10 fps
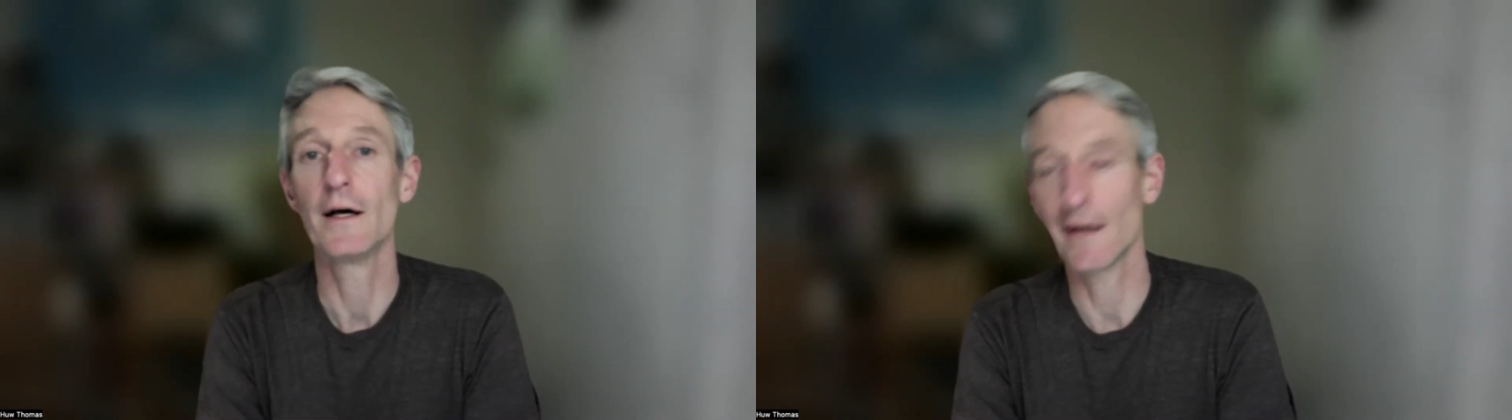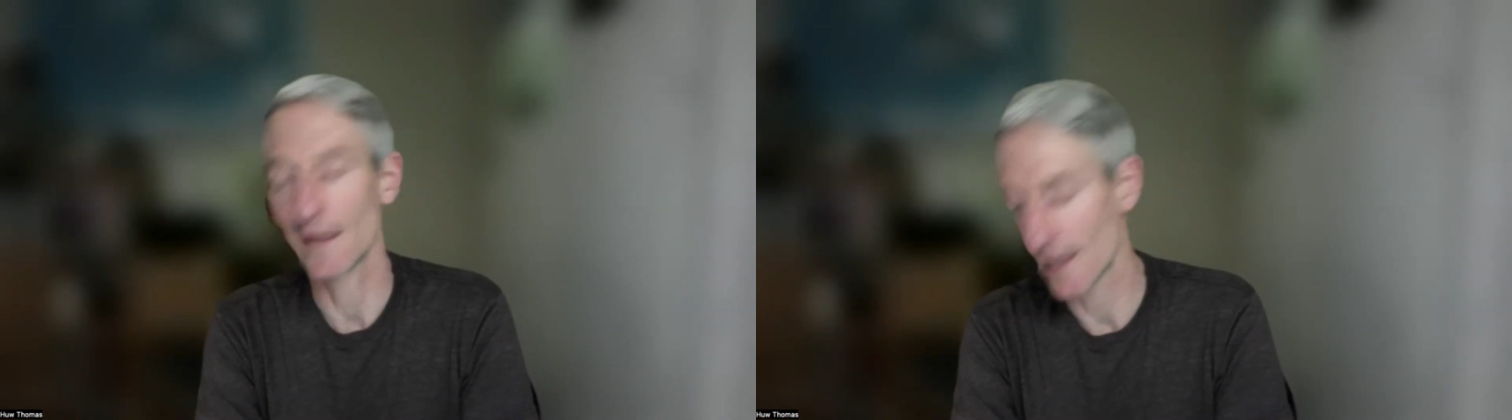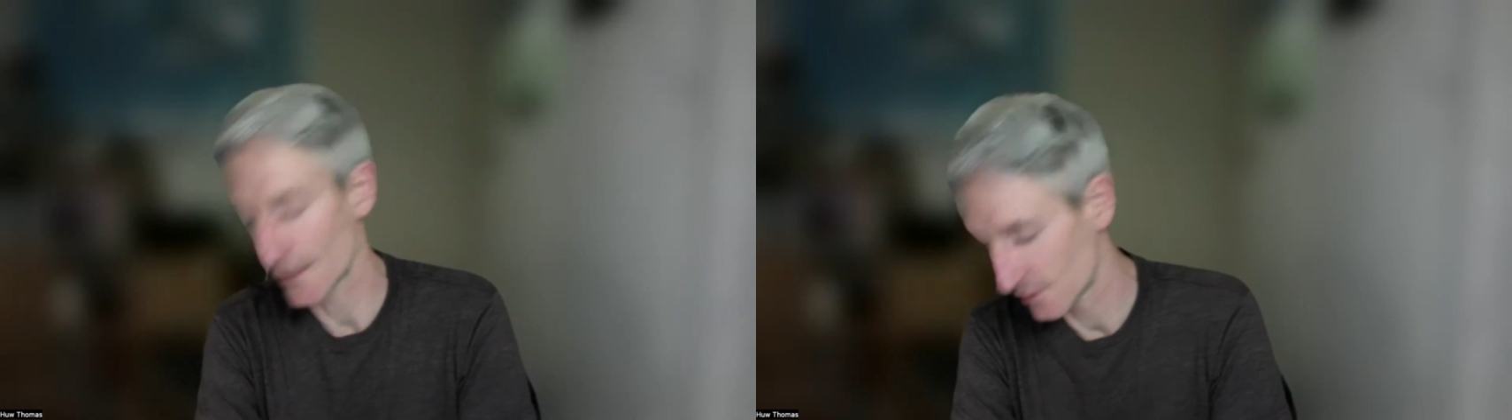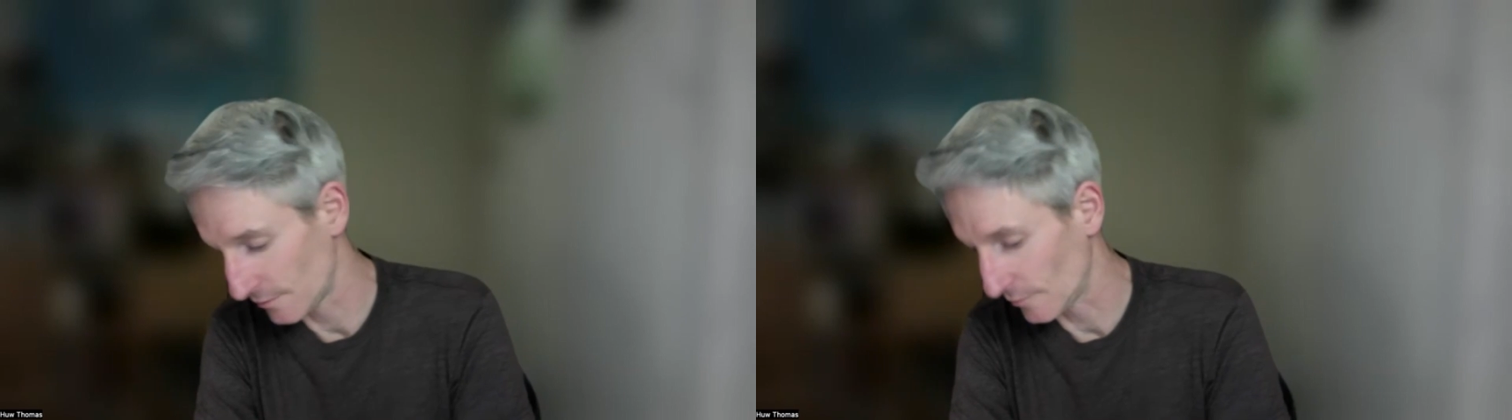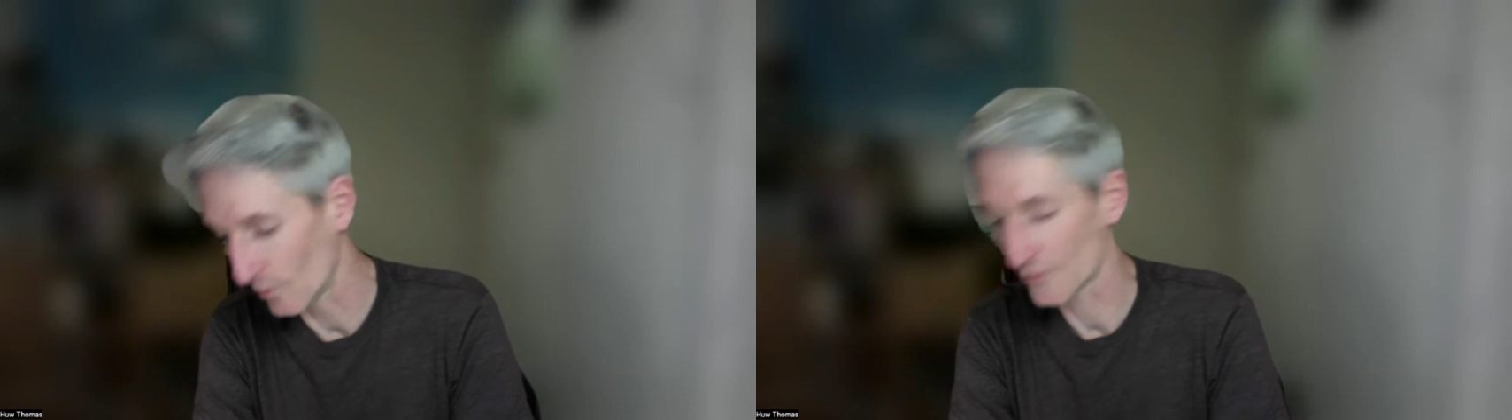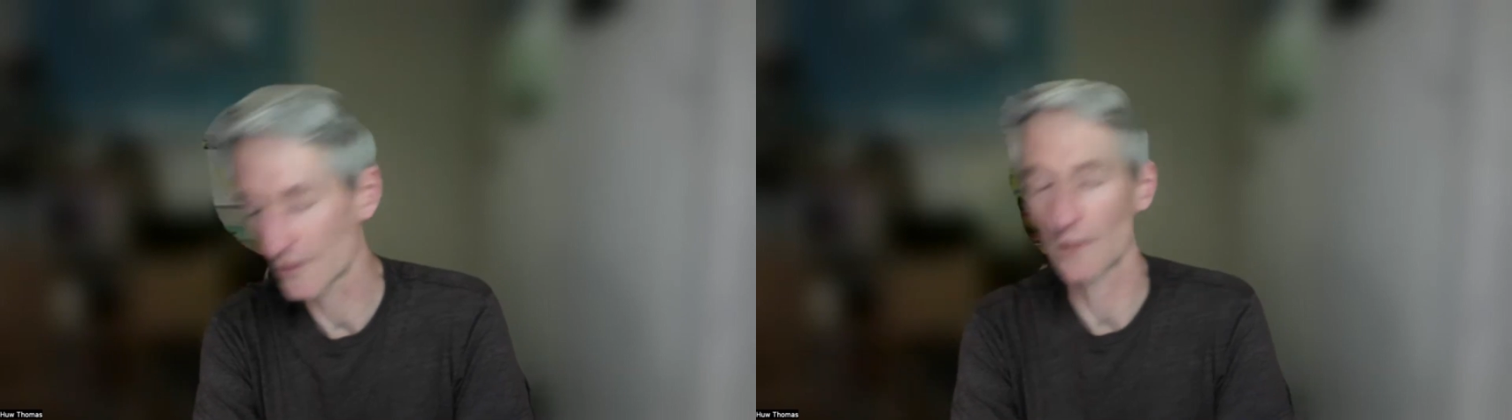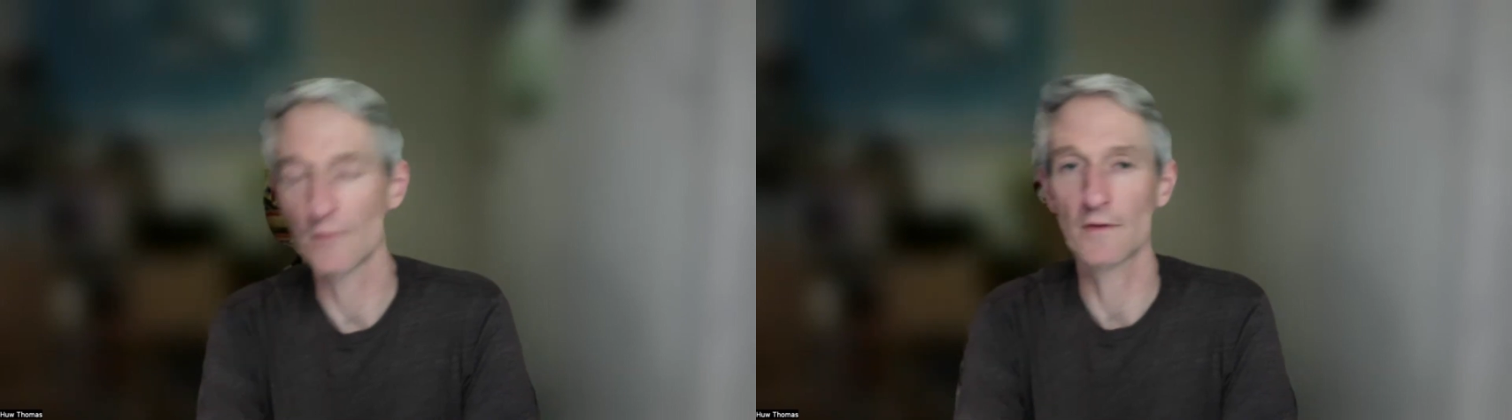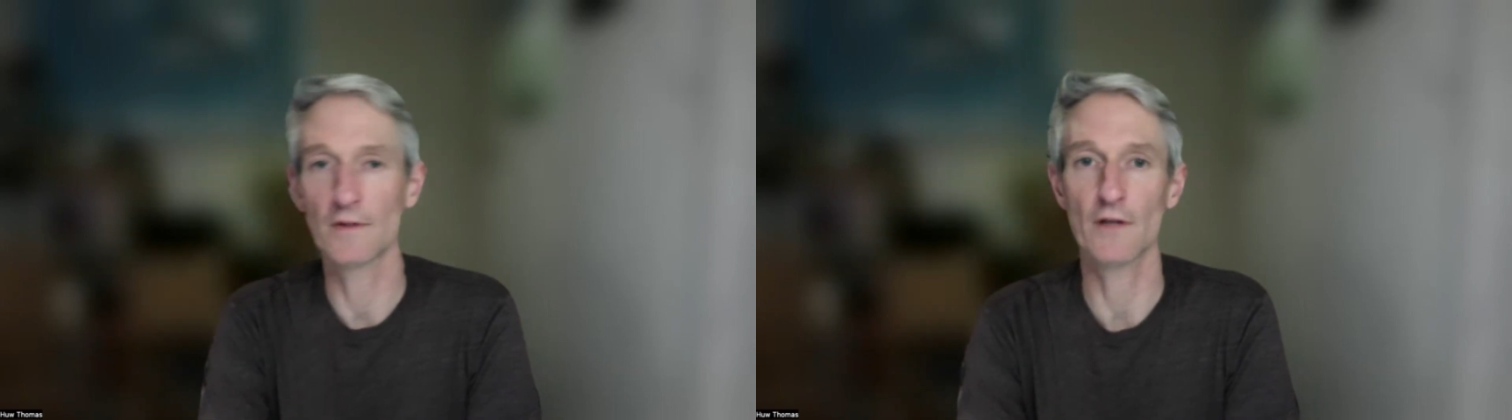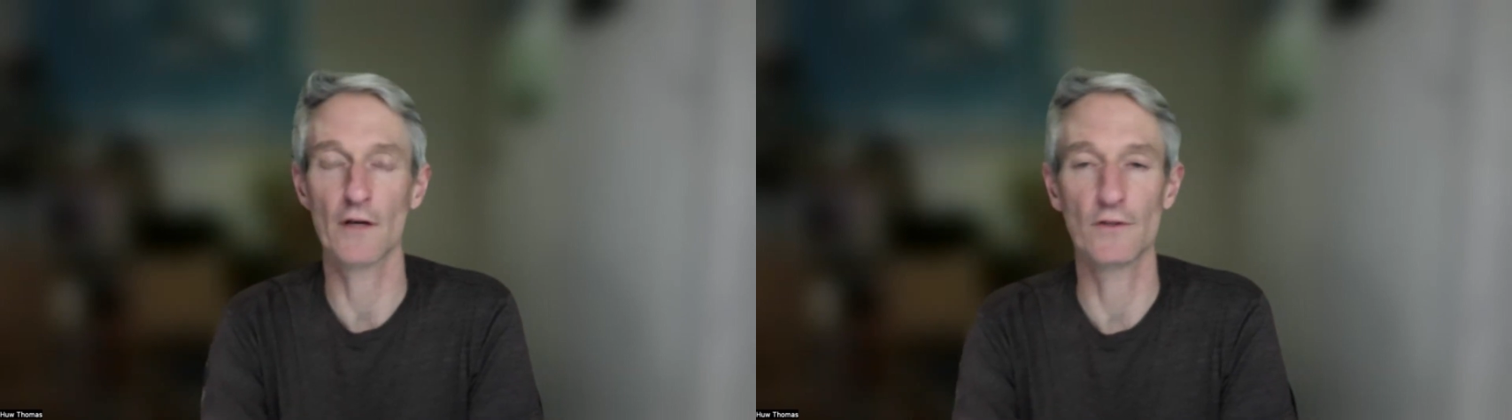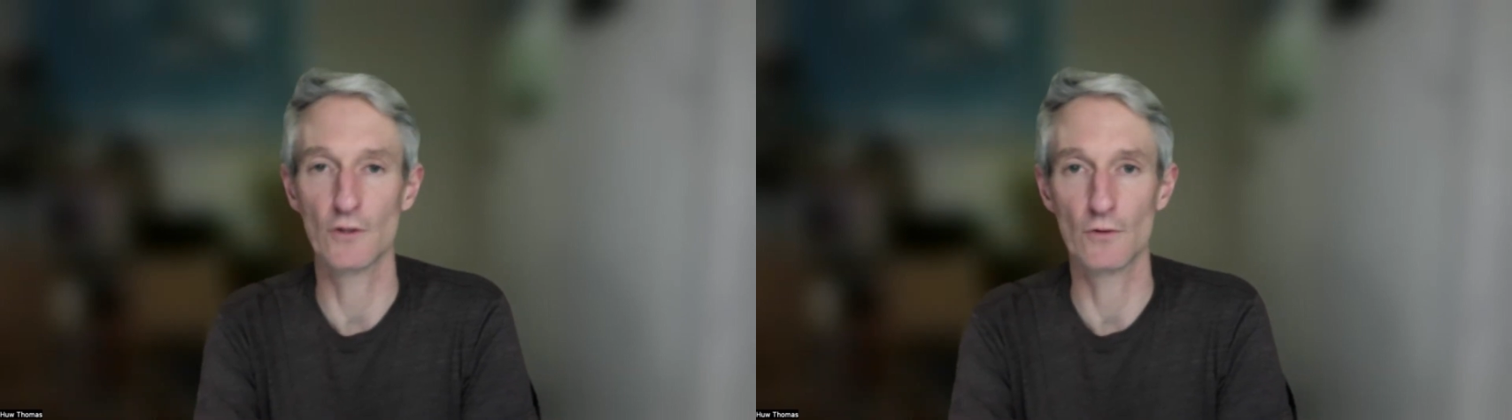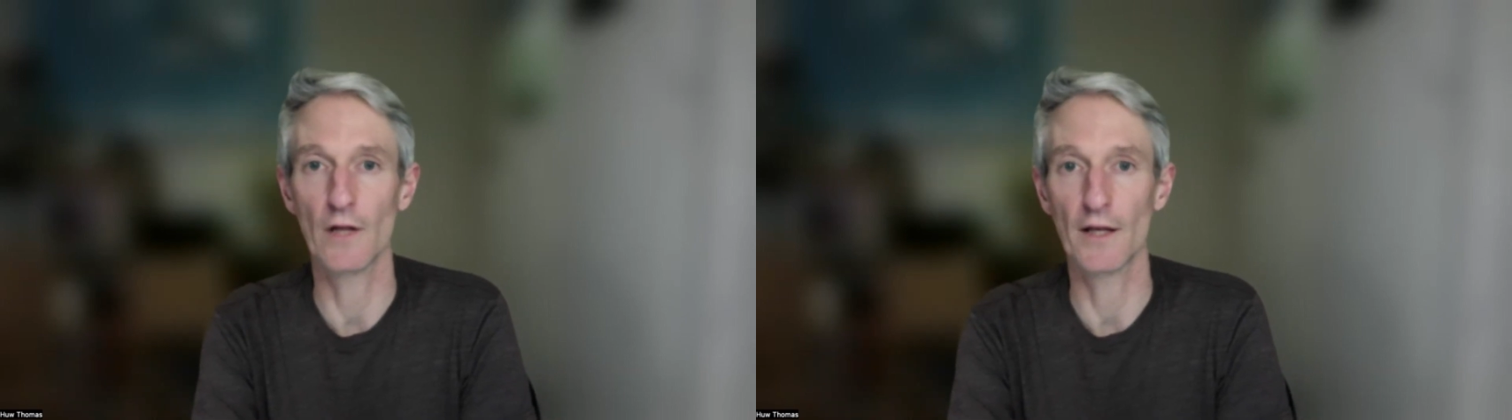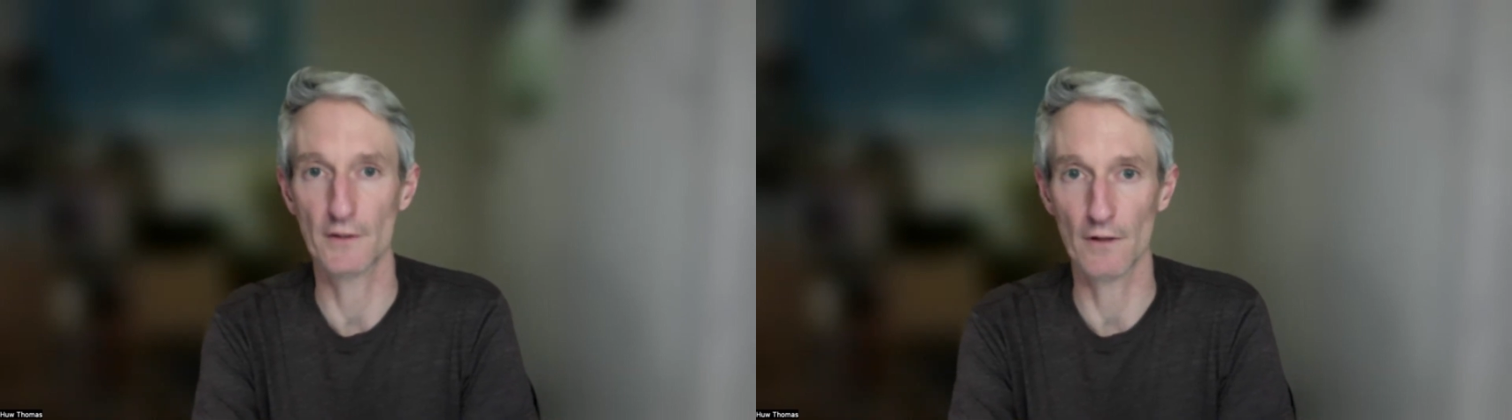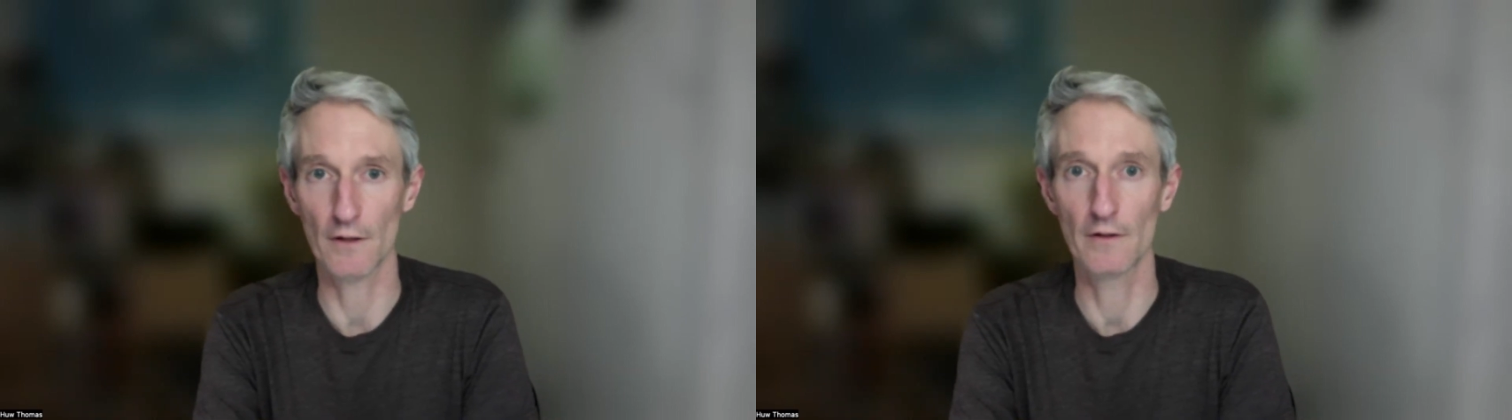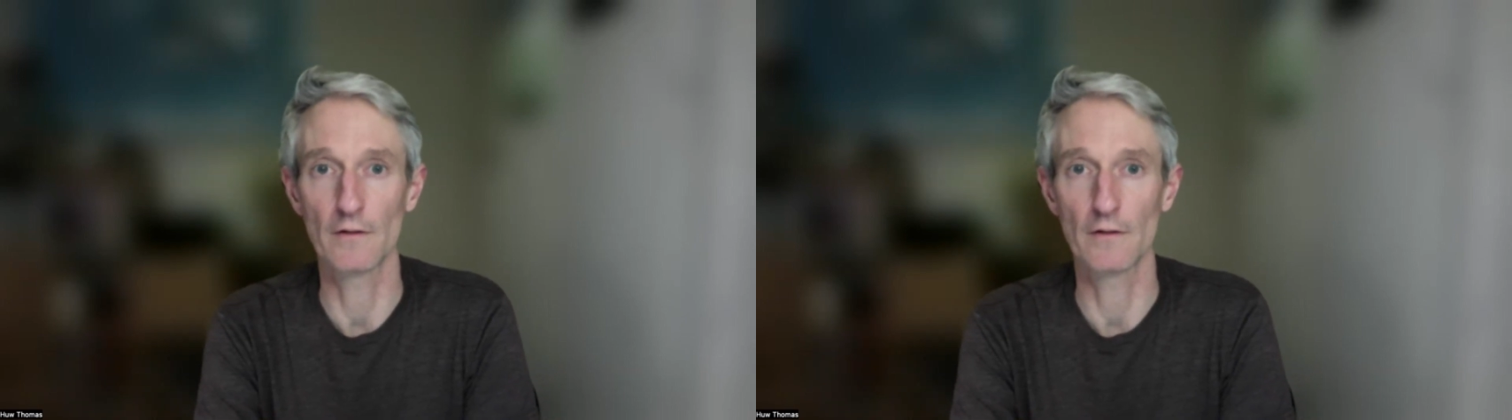unless you also decide to dual later on.